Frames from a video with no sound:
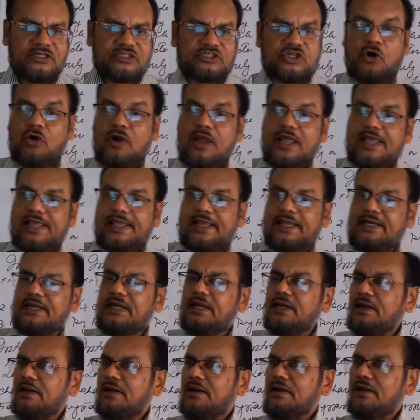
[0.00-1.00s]
So,
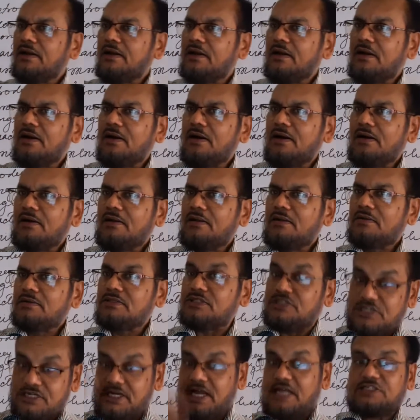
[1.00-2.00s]
in
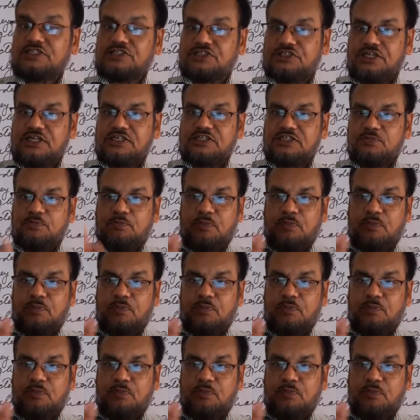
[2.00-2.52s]
Jane Austen's